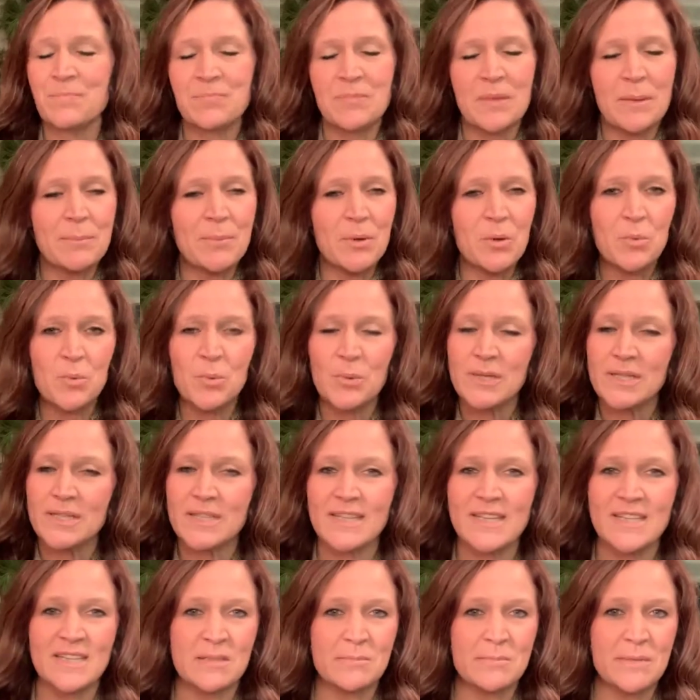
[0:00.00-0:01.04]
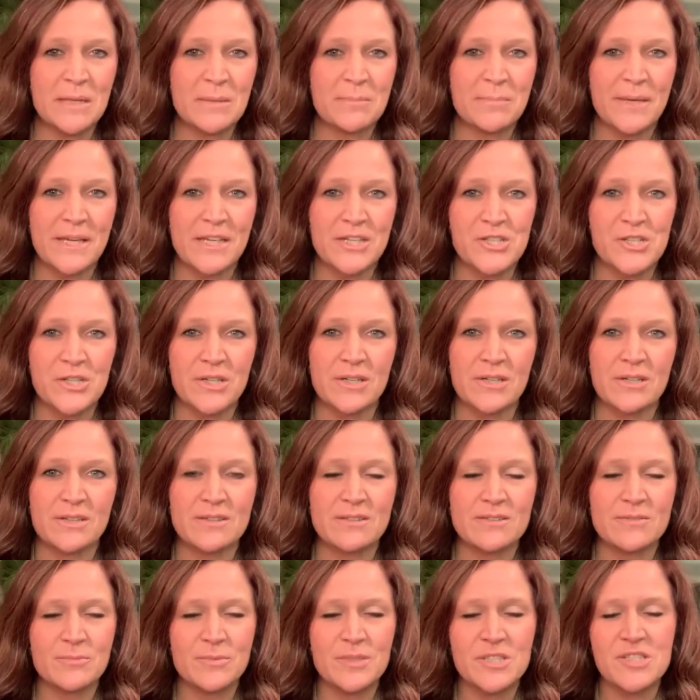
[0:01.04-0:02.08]
but really, in the big picture,
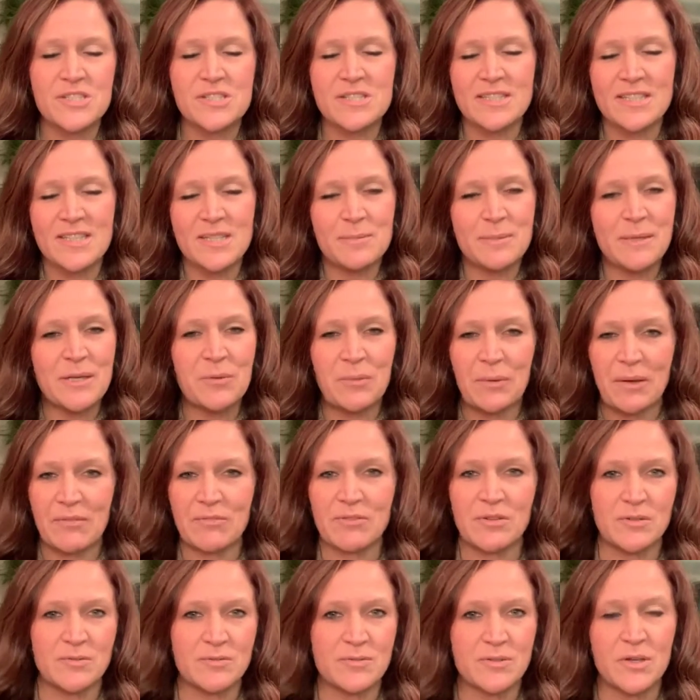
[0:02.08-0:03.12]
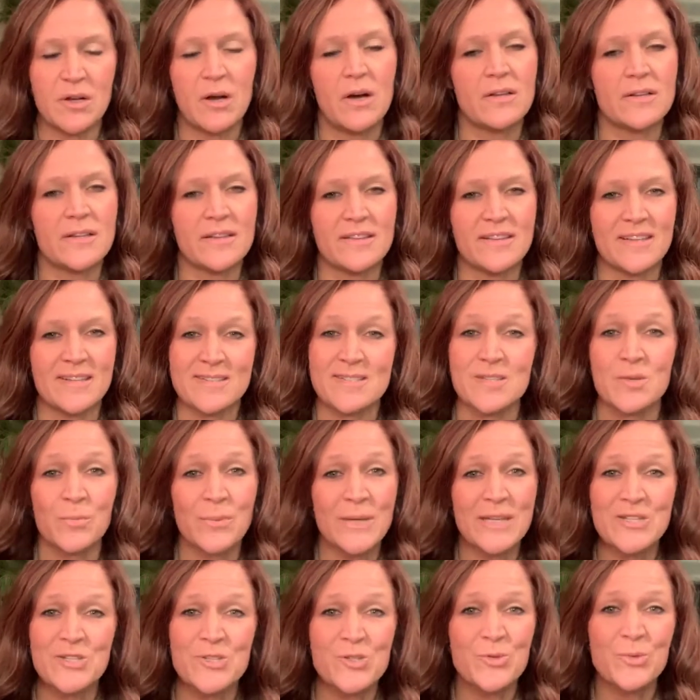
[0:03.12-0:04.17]
we just need to be grateful for all the things that we
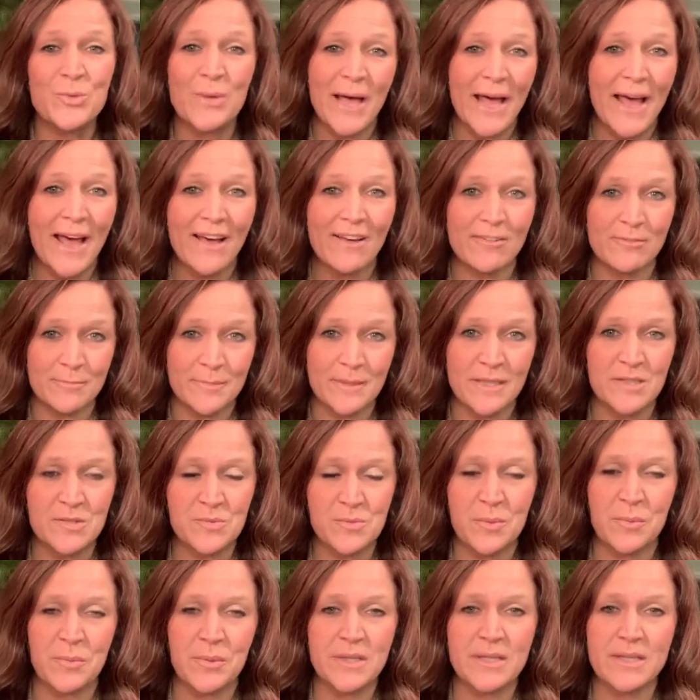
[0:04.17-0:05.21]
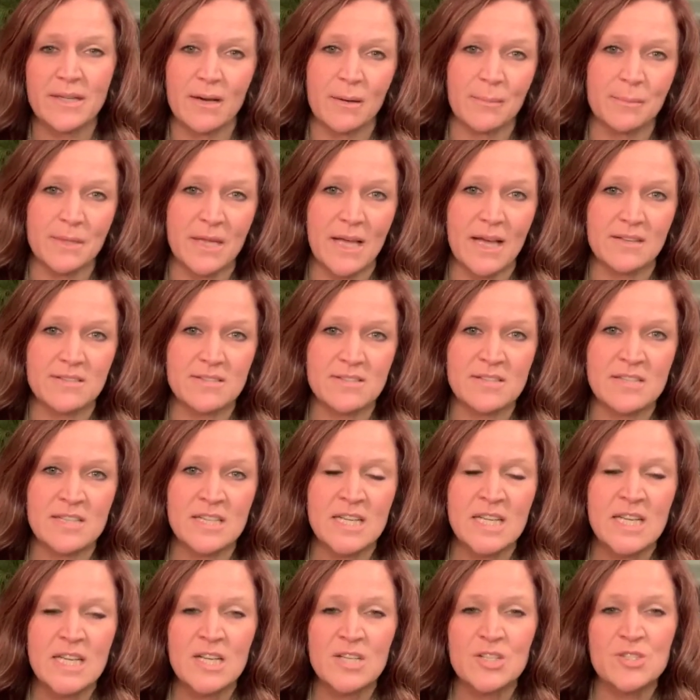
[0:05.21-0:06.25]
do have because we really are blessed.
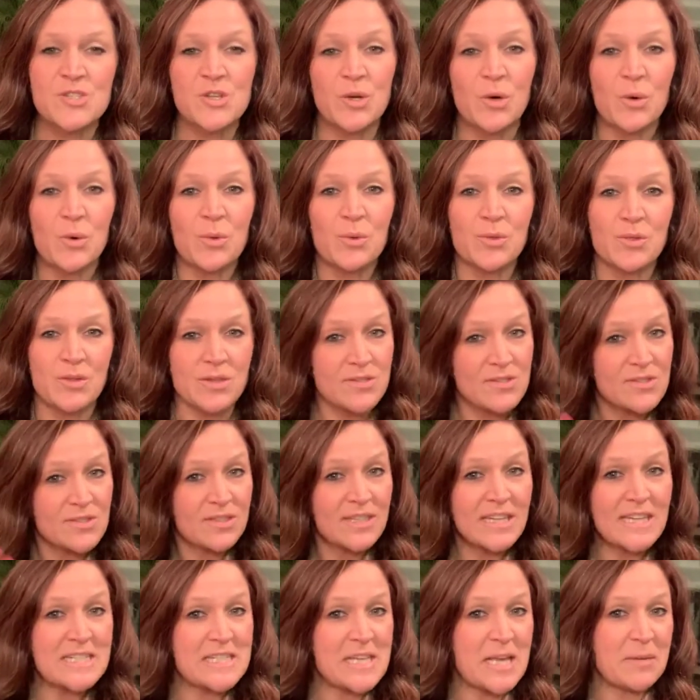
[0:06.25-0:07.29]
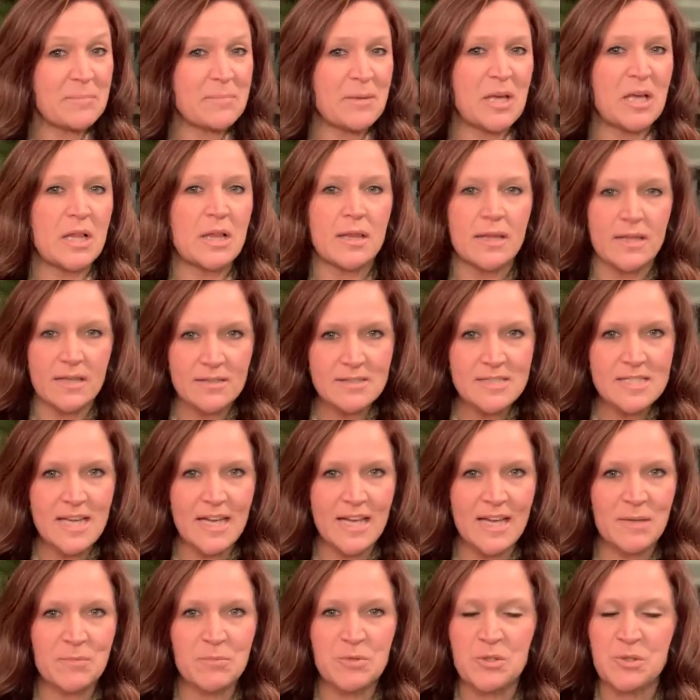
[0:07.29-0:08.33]
So, this is going to take me a little
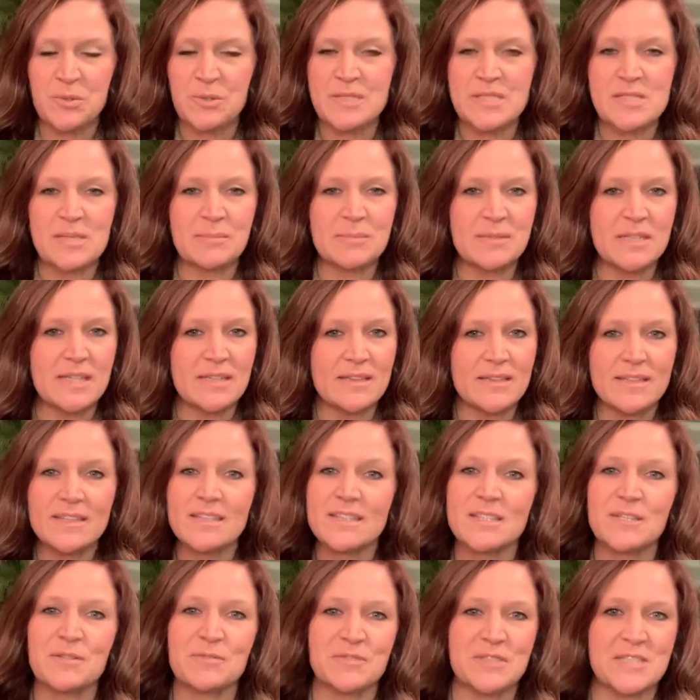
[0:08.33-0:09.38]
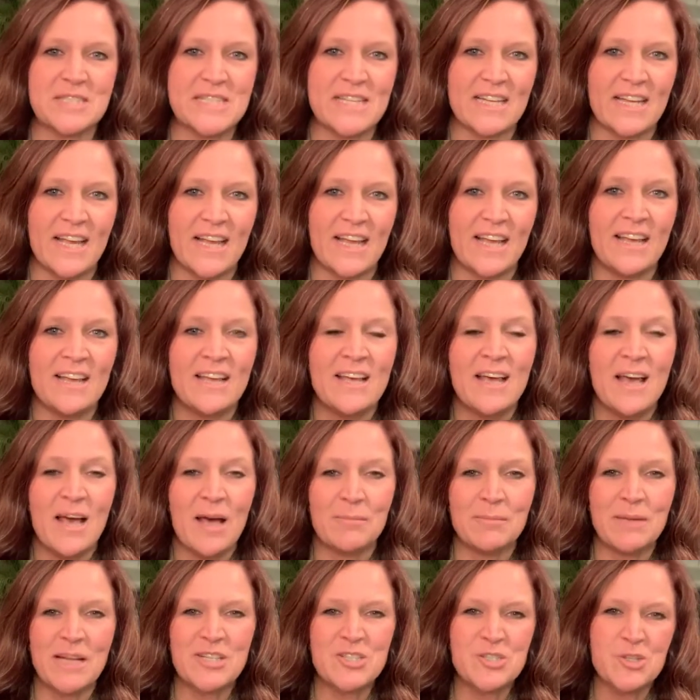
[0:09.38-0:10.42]
time. We're doing something a little different today. I'm
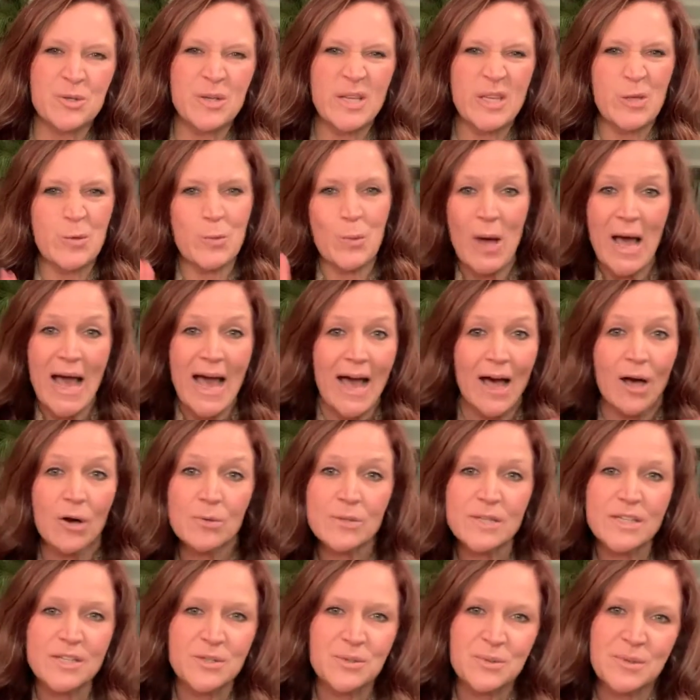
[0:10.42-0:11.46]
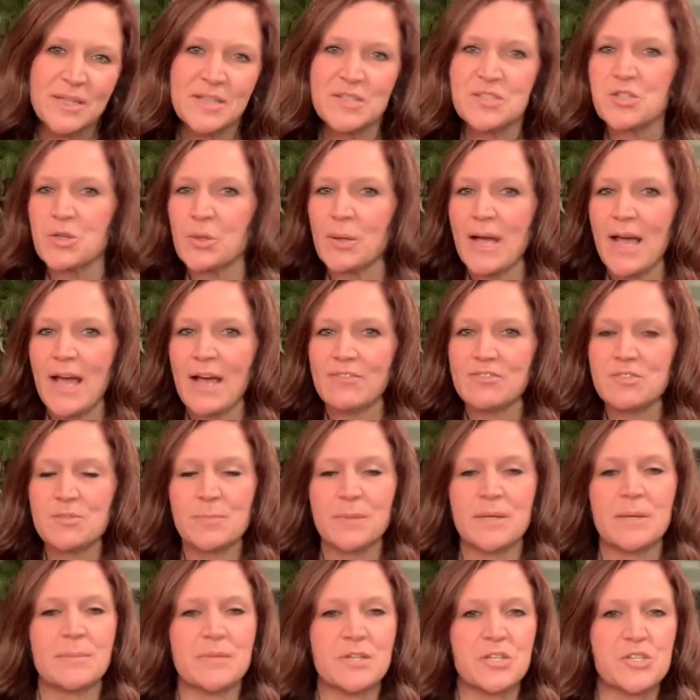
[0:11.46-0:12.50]
not showing you how to do these crafts, but
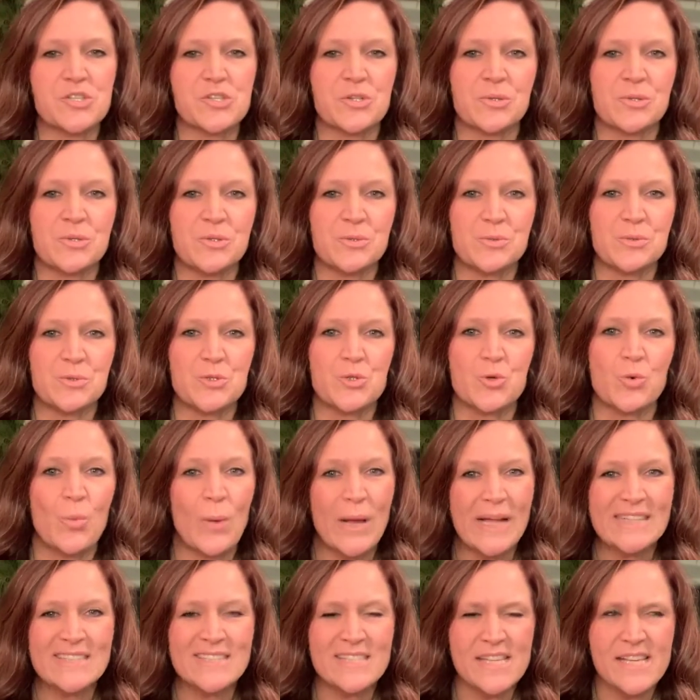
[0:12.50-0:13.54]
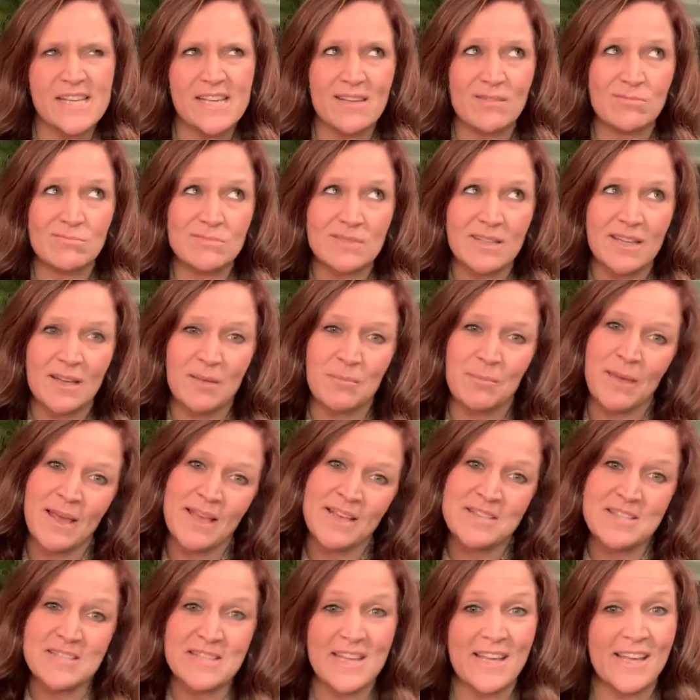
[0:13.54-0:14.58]
I'm going to show you 20, I may
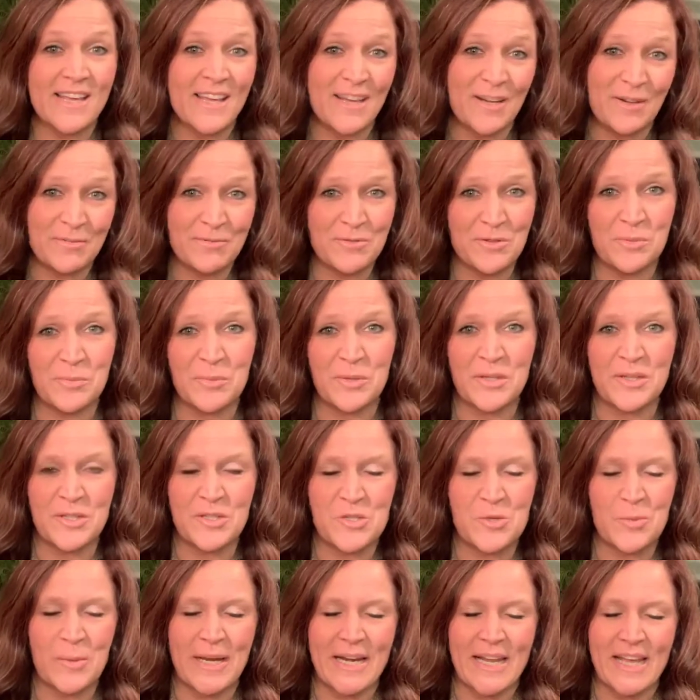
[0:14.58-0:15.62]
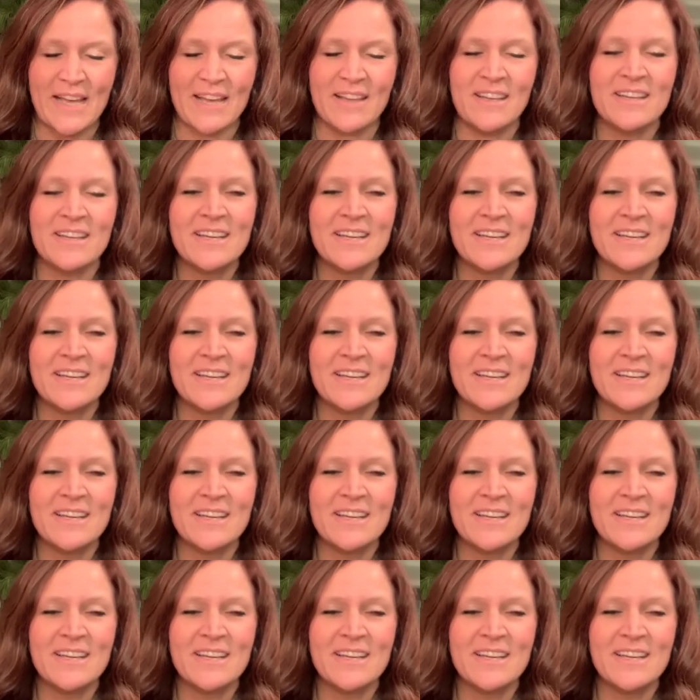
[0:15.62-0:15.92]
sneak in a few more than 20.